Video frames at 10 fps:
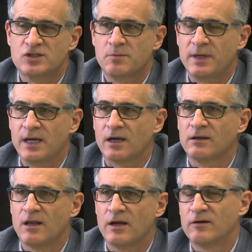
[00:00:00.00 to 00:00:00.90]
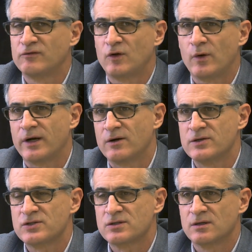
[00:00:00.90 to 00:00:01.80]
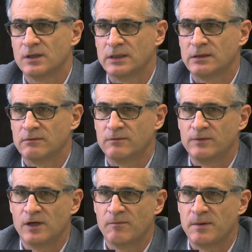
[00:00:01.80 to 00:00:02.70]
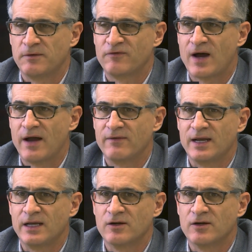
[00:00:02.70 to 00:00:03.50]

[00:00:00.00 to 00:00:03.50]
to be a glut of lawyers, you know, maybe 5 to 8